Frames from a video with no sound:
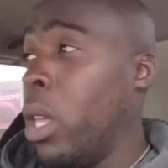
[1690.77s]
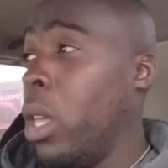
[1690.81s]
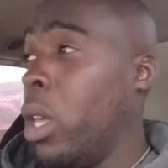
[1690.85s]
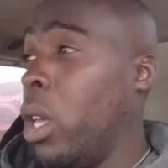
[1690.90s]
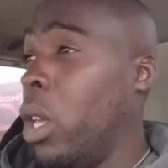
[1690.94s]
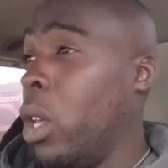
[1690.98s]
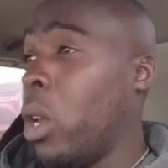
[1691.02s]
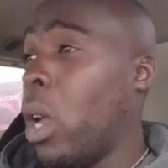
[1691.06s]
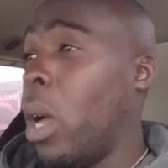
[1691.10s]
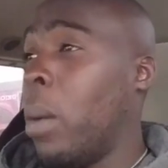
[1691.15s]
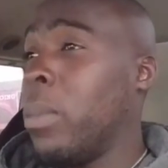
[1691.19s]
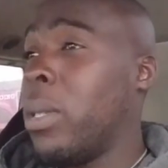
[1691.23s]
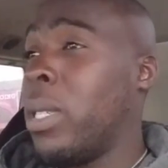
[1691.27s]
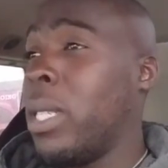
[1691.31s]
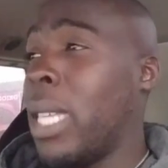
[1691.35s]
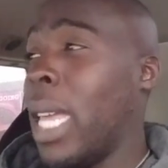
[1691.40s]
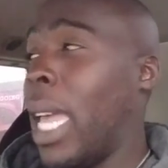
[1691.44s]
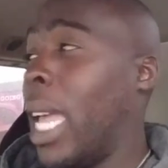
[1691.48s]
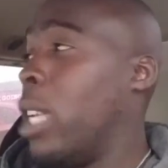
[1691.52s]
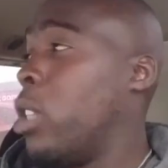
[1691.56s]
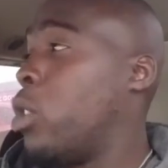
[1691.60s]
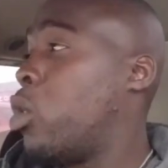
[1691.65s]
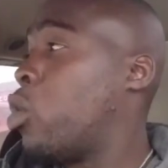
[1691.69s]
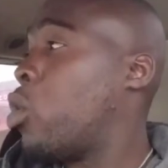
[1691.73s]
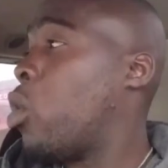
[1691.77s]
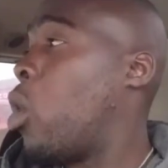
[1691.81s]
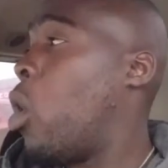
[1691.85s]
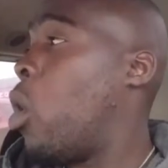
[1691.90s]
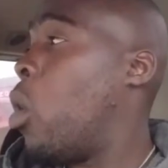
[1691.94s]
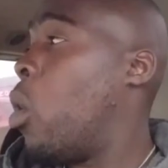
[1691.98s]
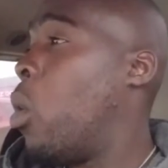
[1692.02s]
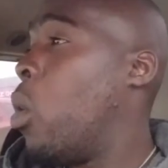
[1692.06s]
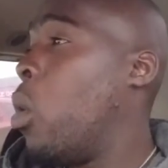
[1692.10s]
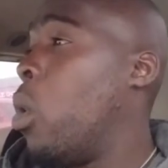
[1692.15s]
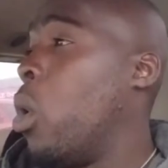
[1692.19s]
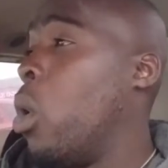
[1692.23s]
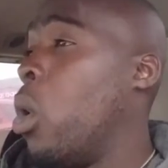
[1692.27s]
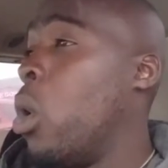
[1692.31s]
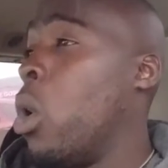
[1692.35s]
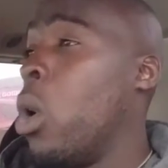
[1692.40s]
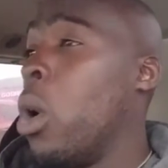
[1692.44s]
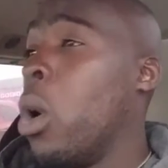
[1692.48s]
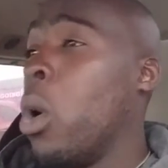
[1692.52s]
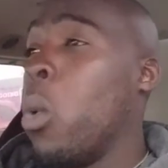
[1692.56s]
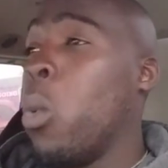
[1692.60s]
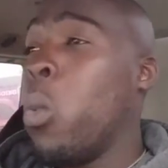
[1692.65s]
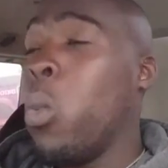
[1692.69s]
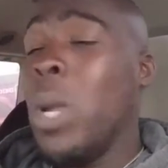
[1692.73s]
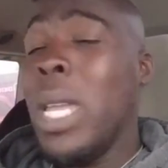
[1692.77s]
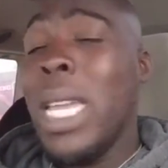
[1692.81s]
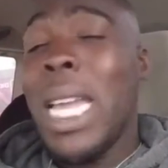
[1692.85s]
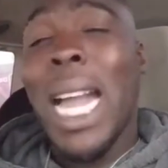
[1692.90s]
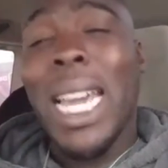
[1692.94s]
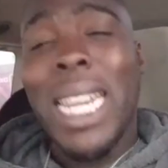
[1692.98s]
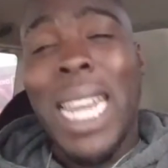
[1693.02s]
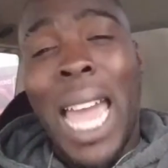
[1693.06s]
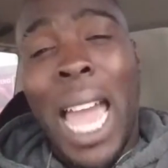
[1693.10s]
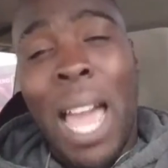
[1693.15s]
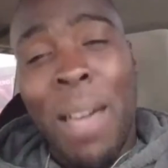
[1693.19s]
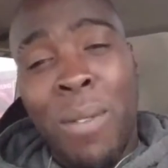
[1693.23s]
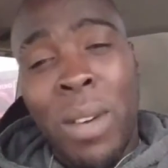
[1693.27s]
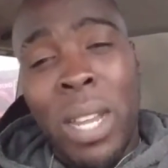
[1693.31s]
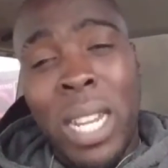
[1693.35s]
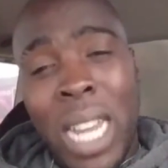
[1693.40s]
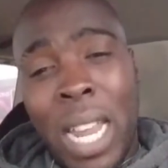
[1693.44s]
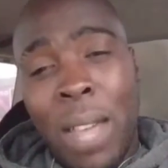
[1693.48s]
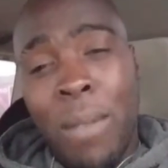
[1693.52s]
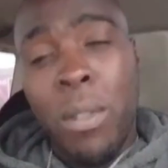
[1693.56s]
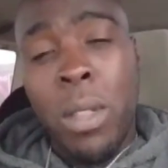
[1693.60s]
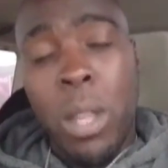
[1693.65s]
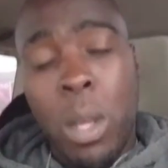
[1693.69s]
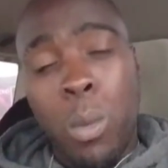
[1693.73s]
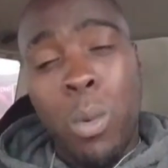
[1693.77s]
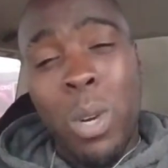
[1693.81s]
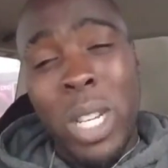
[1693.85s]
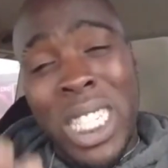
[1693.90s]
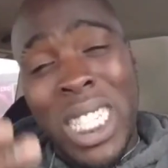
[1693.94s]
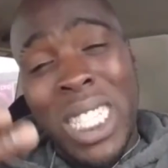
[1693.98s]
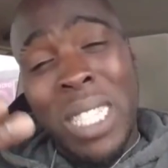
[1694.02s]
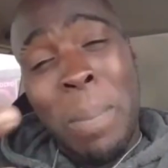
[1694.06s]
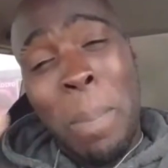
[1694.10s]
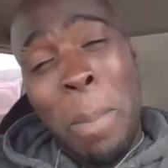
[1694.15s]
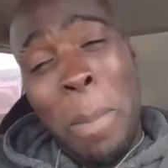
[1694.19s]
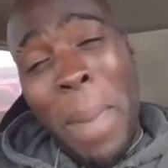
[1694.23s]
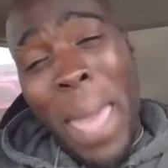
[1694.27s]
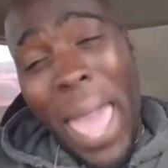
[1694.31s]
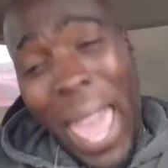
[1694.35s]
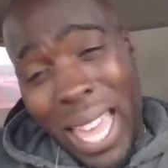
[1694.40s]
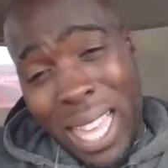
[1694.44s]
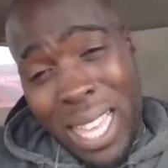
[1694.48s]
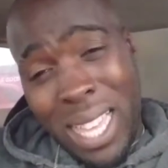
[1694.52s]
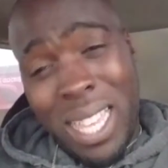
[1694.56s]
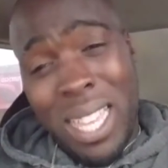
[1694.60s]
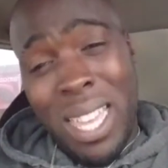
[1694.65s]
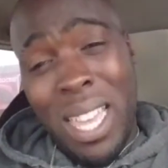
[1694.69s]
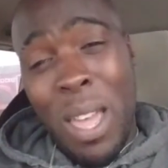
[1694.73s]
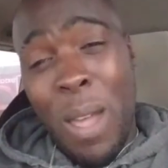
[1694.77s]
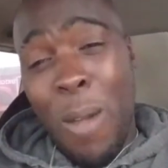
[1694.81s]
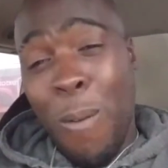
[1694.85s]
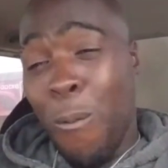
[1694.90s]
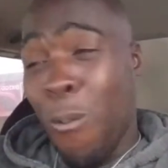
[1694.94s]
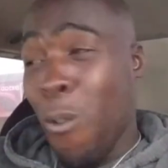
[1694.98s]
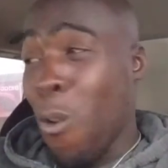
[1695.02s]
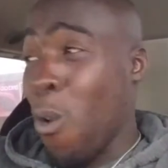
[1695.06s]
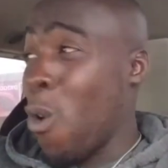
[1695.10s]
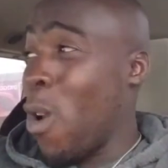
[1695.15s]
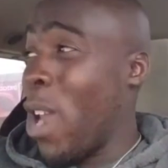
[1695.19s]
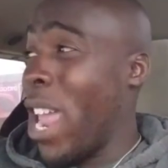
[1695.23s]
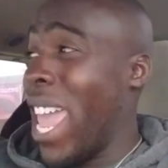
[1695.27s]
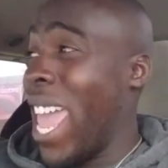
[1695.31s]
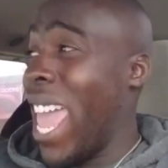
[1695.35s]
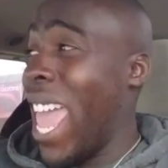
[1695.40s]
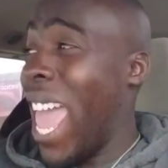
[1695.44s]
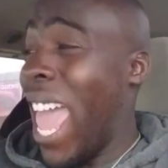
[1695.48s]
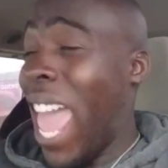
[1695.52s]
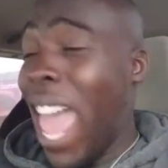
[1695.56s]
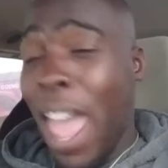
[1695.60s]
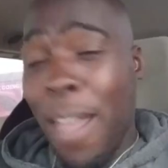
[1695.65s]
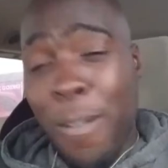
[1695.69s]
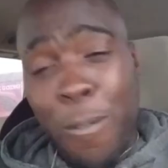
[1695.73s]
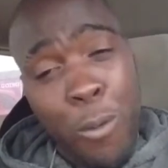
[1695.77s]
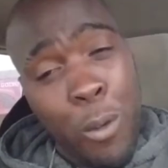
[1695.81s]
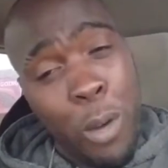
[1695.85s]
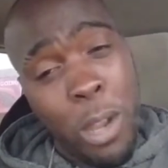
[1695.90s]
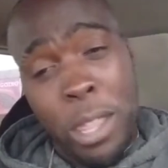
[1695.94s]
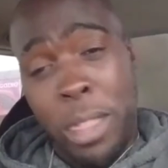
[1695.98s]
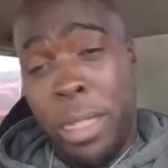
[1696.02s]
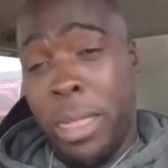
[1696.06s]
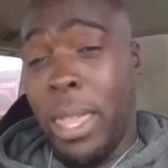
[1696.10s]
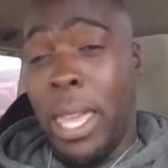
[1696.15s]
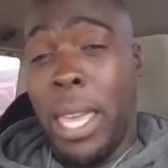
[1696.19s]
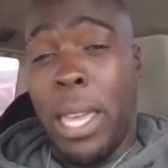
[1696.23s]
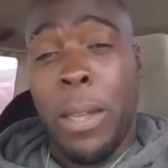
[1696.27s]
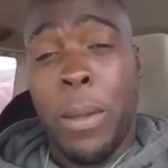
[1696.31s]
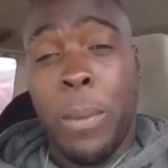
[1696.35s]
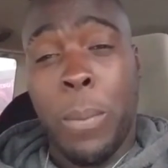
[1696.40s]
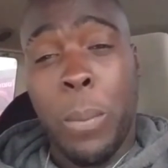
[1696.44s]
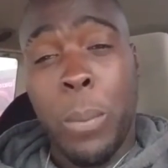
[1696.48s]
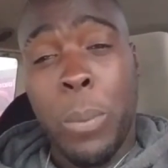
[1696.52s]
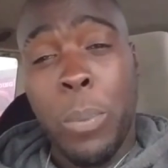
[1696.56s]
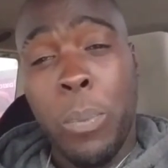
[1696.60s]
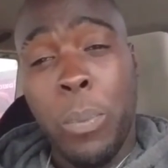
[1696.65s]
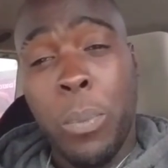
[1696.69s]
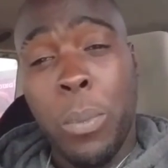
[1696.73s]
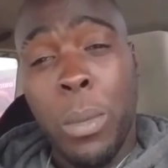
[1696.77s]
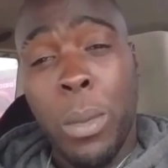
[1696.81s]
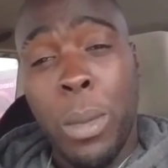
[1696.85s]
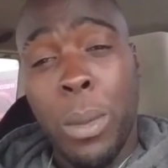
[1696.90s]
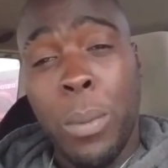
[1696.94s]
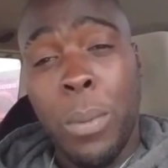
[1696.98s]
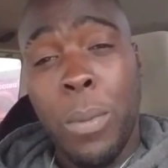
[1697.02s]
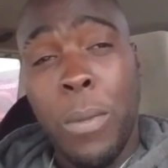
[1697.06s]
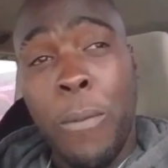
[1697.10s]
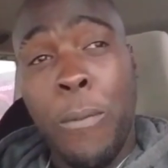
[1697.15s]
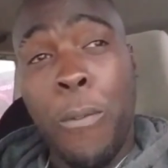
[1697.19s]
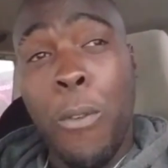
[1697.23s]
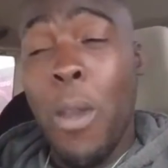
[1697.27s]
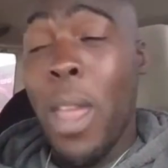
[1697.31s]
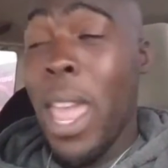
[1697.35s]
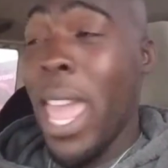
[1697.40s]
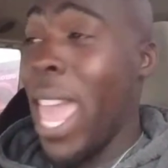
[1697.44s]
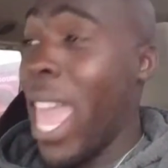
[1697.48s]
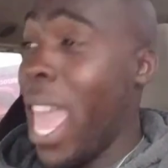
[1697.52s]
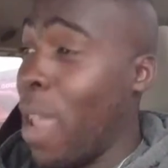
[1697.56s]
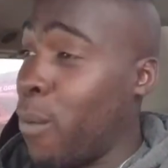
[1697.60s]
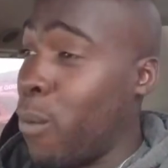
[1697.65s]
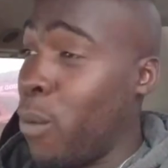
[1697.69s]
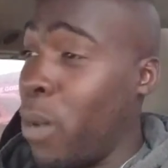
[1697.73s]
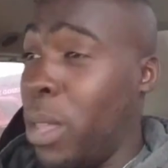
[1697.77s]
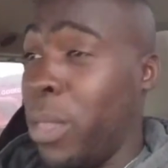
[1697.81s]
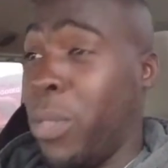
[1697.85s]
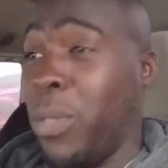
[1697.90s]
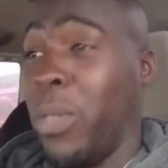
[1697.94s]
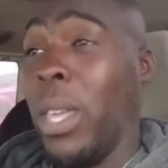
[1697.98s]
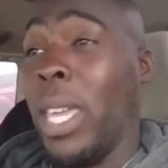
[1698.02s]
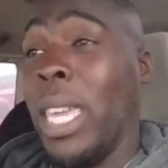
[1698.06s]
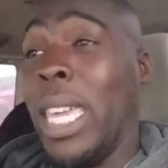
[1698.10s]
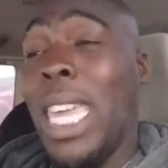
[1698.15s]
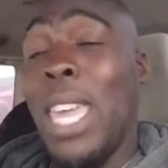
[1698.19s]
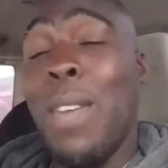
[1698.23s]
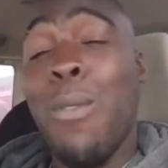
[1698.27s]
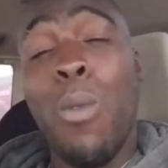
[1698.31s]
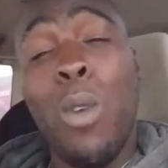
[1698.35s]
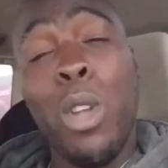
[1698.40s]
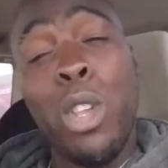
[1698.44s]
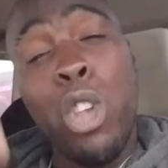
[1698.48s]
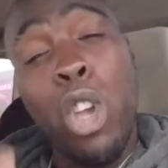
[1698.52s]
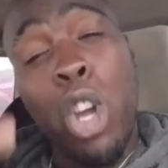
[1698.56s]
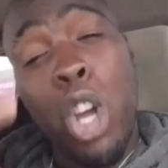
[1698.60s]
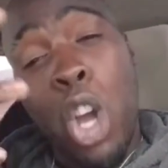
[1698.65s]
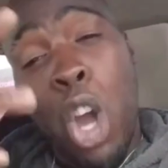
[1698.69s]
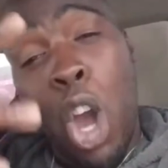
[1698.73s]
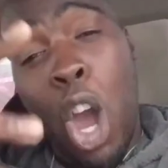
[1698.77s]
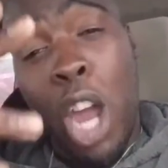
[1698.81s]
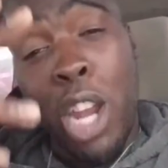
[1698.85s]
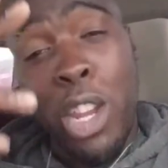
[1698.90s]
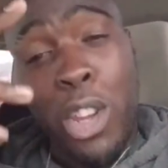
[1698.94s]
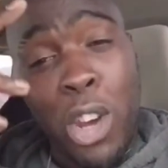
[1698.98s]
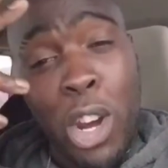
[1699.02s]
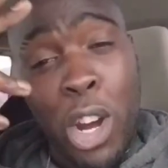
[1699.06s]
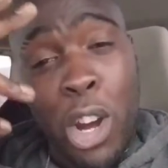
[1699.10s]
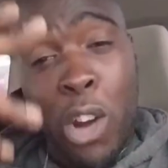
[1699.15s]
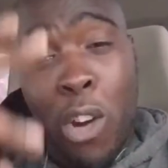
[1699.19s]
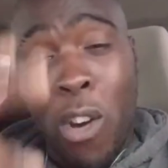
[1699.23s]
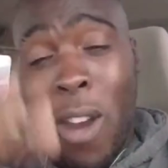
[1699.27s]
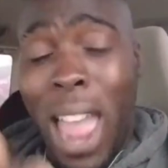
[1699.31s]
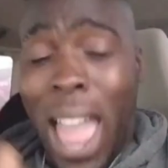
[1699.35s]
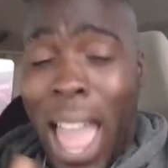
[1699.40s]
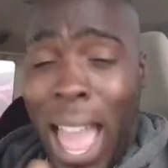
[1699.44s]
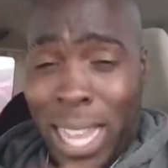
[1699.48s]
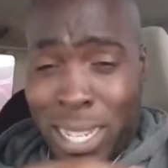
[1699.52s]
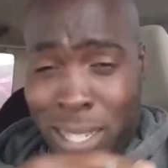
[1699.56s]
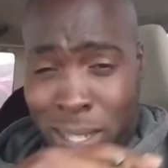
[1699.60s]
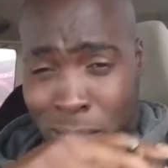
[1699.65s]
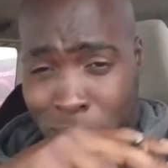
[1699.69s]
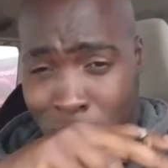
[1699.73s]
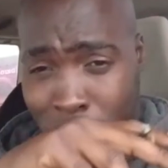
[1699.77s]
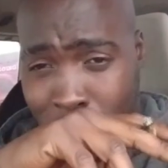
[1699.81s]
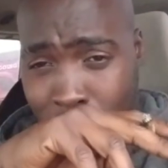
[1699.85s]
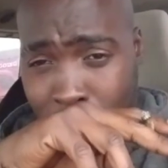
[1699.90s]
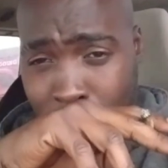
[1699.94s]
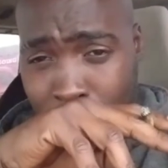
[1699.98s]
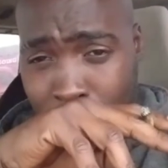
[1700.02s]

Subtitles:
You know what I'm saying? So we gotta have a level of respect for everything. For everything. Even when you're cutting your grass.